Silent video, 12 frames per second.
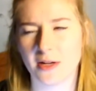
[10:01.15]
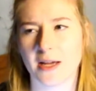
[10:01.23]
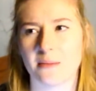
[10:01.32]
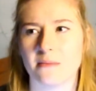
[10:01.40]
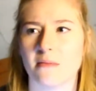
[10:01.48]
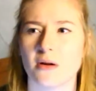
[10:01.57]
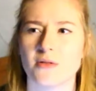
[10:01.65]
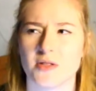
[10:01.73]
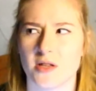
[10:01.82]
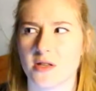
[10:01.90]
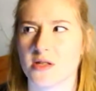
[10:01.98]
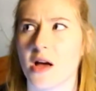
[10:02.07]
Like, most
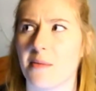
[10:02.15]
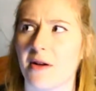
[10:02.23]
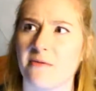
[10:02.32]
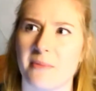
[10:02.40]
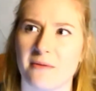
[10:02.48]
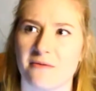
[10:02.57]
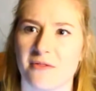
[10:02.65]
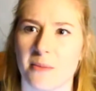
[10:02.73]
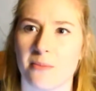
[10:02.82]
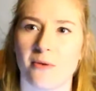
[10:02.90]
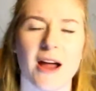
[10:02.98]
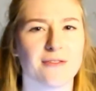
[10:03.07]
of the time I've been for
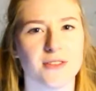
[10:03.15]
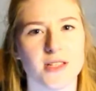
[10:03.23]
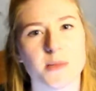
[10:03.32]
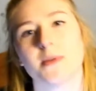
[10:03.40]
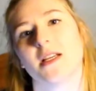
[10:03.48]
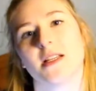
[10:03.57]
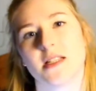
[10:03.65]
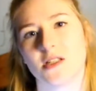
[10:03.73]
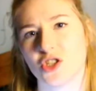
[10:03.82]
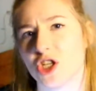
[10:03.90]
breakfast because it's